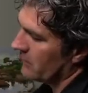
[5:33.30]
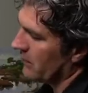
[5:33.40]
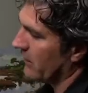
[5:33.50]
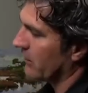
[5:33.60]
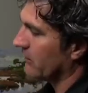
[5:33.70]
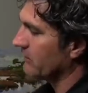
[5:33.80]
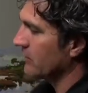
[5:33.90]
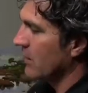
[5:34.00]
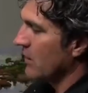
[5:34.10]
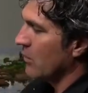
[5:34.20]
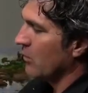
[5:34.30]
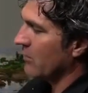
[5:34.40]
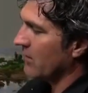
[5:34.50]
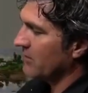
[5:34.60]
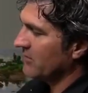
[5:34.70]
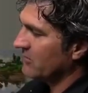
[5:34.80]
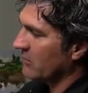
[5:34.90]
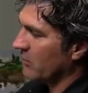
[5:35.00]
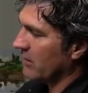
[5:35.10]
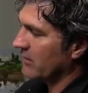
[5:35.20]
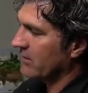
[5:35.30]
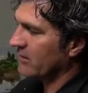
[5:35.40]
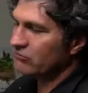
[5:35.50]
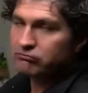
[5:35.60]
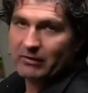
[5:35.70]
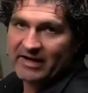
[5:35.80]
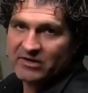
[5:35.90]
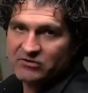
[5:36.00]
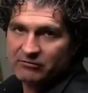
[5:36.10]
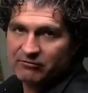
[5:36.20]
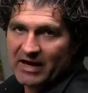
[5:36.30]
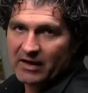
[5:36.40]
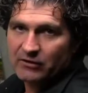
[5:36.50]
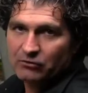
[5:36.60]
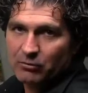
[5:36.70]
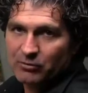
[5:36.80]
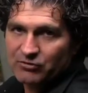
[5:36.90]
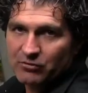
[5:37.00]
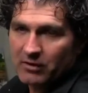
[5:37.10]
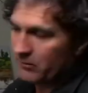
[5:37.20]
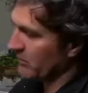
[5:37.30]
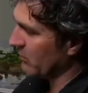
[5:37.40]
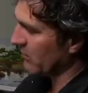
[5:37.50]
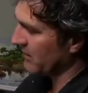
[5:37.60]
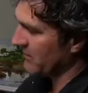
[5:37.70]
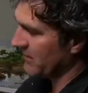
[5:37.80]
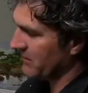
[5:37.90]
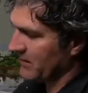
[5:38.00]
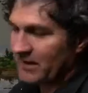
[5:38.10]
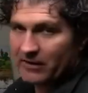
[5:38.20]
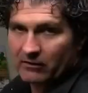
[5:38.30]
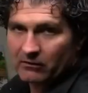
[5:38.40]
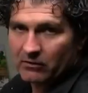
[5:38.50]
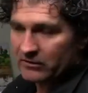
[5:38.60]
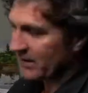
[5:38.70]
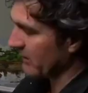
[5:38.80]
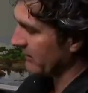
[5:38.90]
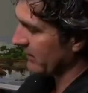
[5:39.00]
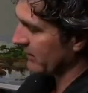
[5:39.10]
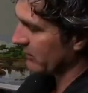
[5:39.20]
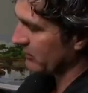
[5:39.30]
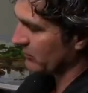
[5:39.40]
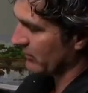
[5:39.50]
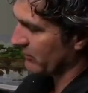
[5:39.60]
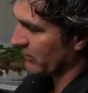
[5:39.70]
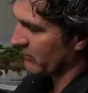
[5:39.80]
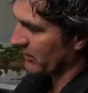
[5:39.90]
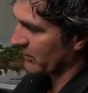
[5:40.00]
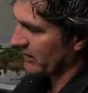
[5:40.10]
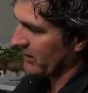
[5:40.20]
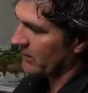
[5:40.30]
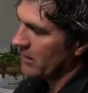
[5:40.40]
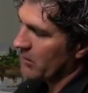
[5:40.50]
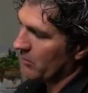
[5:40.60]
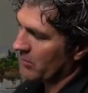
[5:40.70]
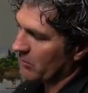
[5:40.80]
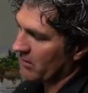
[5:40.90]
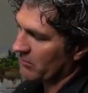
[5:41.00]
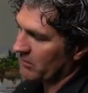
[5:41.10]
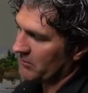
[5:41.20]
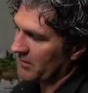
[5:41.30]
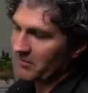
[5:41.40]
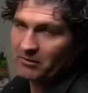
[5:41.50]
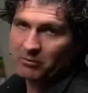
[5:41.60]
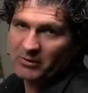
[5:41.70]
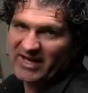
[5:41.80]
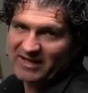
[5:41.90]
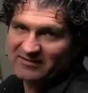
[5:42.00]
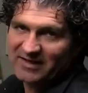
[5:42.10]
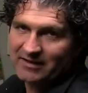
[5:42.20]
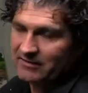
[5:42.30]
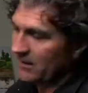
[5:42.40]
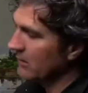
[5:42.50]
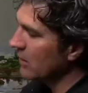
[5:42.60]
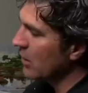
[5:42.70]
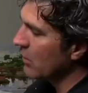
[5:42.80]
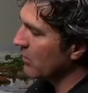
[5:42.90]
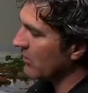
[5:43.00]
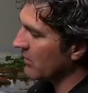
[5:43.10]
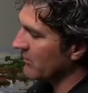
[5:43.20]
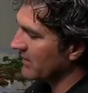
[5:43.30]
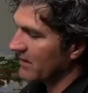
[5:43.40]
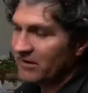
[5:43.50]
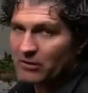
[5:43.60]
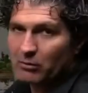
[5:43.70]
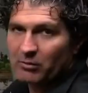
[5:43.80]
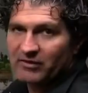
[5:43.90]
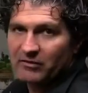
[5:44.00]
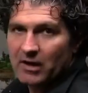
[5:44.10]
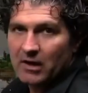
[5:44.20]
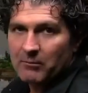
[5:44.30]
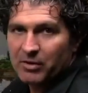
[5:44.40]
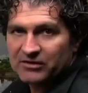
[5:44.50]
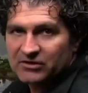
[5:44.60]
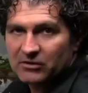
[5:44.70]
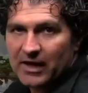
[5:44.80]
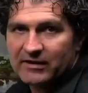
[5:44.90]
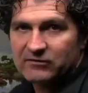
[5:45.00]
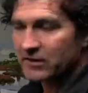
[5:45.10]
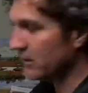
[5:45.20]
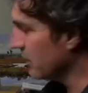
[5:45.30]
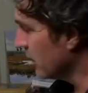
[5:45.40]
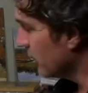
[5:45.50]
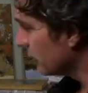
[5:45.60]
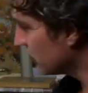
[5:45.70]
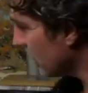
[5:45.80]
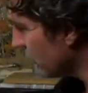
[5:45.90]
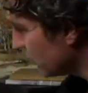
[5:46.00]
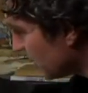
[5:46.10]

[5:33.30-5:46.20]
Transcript: here, we want to be somewhere in this range of values when we're drawing. We don't want to be up in here or down in here, whichever we want to look at it. We don't want to really be up here where we can't see anything. We don't want to be down here where we put the lines in so